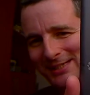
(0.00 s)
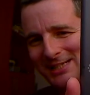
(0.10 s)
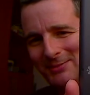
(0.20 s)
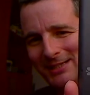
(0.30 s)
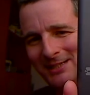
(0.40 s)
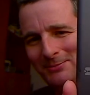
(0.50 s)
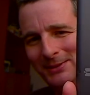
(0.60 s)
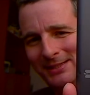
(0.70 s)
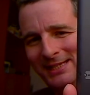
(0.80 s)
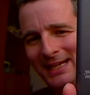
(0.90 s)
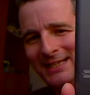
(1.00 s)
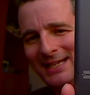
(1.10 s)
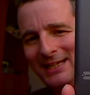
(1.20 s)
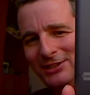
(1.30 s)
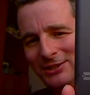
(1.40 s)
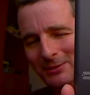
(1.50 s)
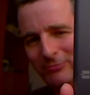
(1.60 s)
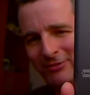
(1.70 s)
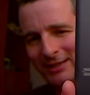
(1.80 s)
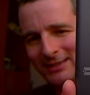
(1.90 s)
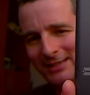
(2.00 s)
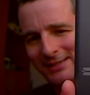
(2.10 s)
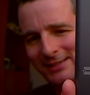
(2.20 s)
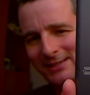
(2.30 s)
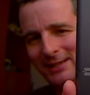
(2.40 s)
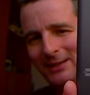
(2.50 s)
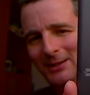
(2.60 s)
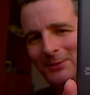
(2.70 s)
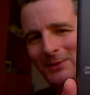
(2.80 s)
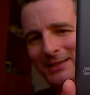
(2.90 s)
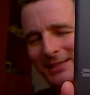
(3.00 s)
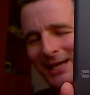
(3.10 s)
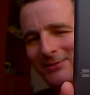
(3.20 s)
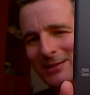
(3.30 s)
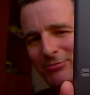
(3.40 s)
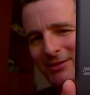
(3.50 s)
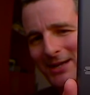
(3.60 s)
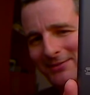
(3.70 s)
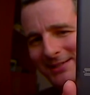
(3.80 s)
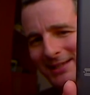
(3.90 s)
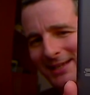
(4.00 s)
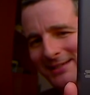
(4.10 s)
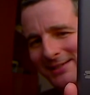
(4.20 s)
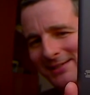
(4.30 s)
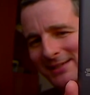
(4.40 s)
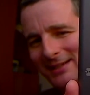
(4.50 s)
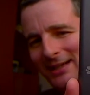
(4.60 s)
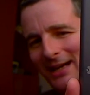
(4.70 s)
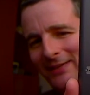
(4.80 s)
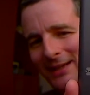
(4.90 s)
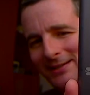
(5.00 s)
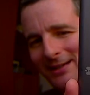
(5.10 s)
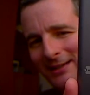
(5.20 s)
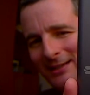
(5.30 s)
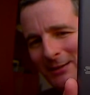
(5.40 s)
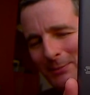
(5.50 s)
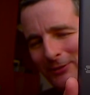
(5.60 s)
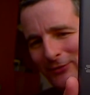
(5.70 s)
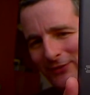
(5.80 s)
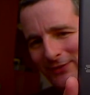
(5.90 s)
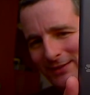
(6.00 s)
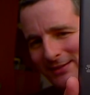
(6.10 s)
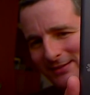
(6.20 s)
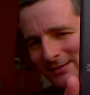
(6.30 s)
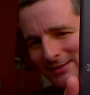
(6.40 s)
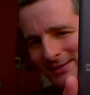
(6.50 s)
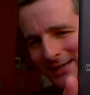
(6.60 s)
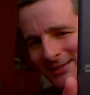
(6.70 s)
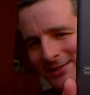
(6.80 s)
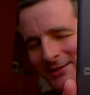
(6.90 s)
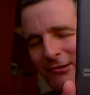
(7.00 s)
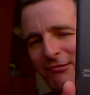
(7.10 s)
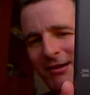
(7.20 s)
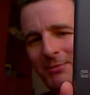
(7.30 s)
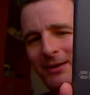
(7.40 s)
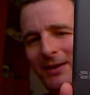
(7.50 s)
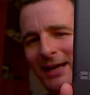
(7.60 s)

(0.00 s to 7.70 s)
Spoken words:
We'll see some examples. Dictation practice, which is how to pronounce the letters, and then a couple of sections on grammar.